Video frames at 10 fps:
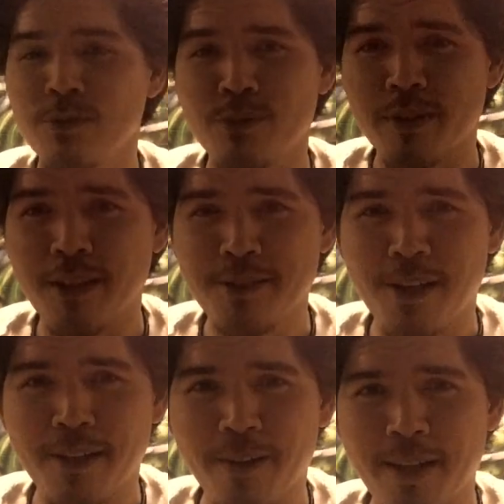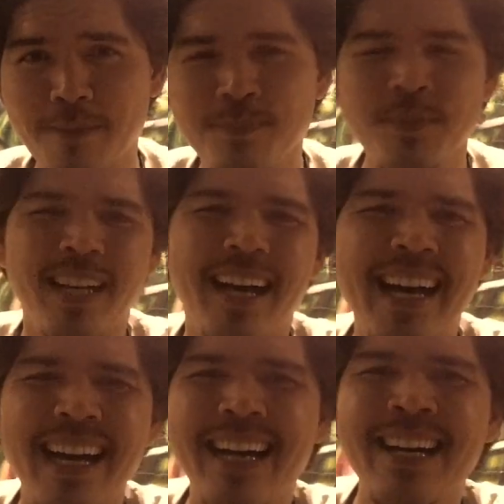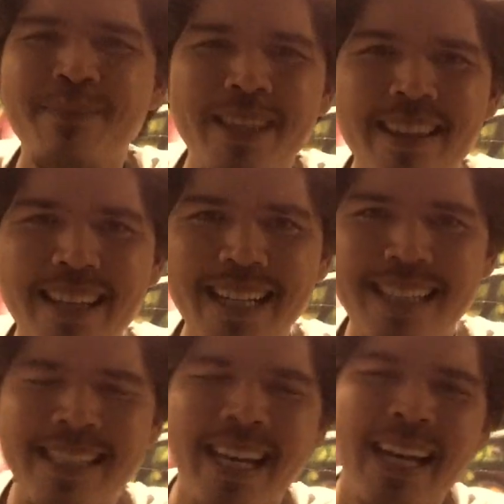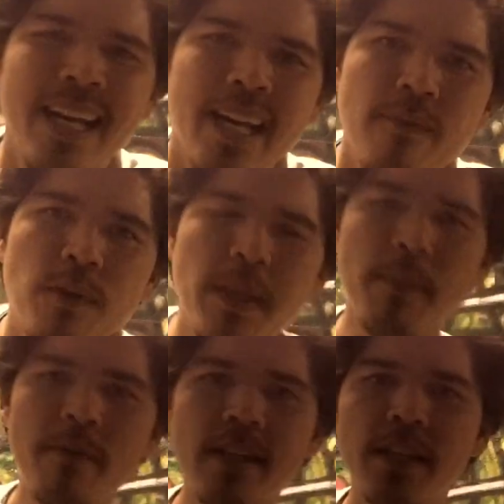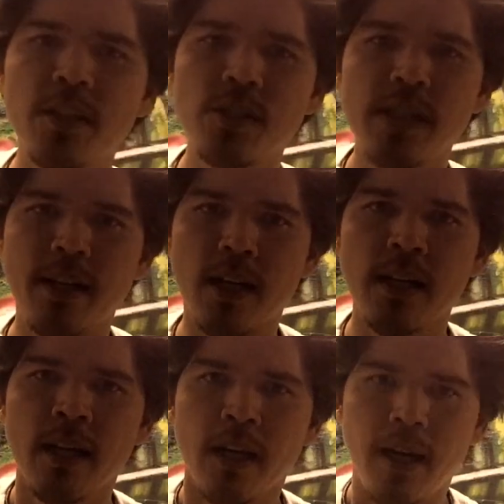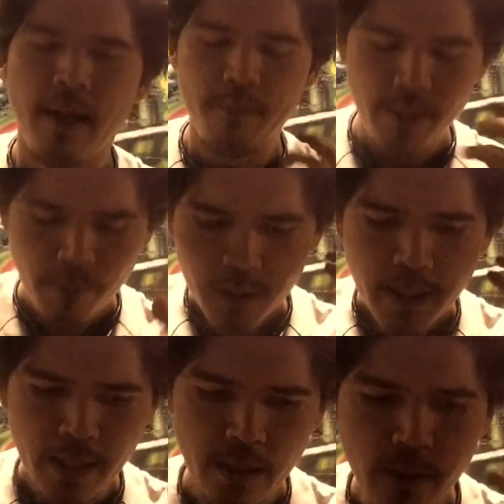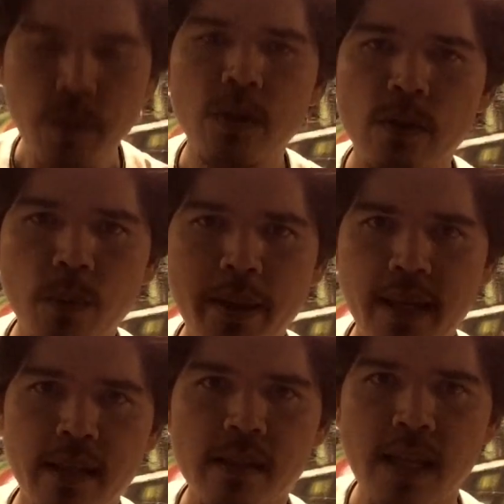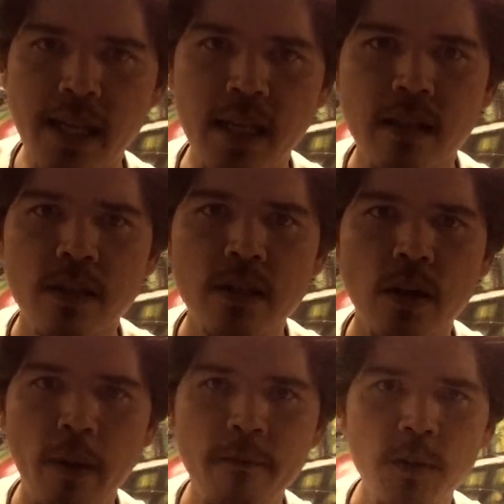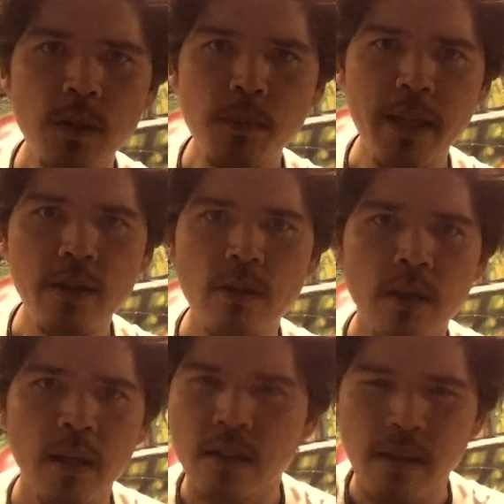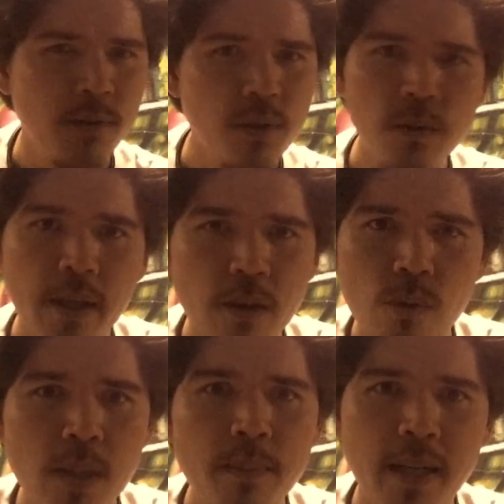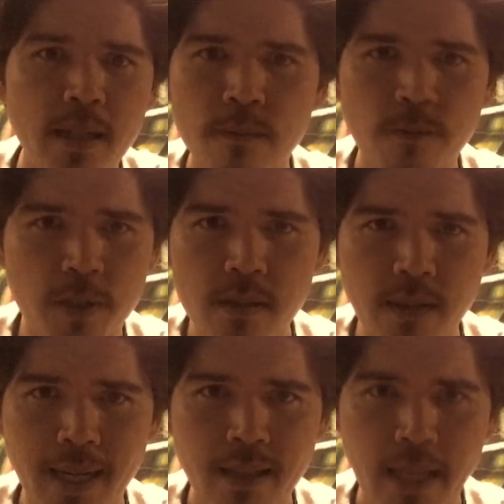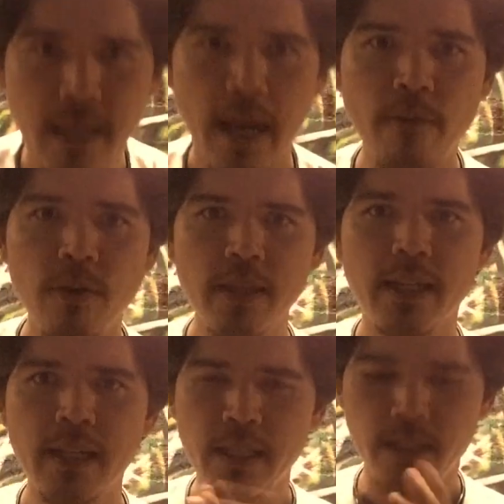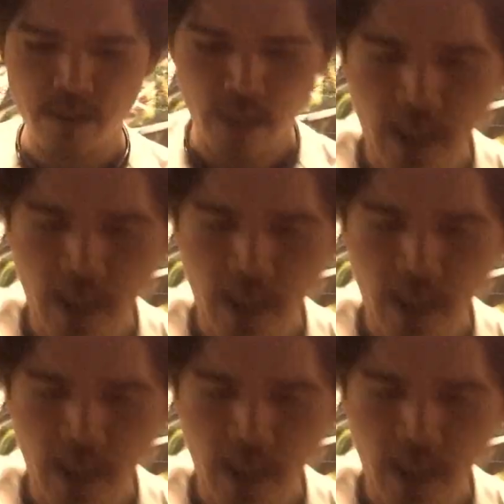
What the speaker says: doing a lot of talking right now, but the thing is, if you keep everything in your center, people get used to what they see. So if you do like 3 minute freestyle and everything is,